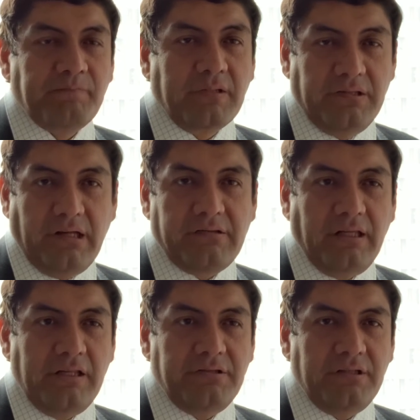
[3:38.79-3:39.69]
His
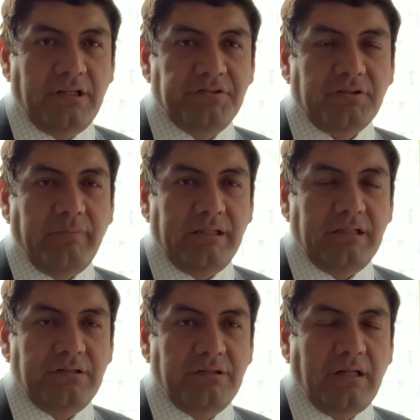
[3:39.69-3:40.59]
Excellency Nestor
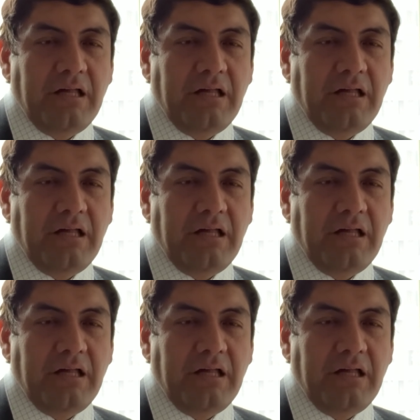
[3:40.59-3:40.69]
Mendez,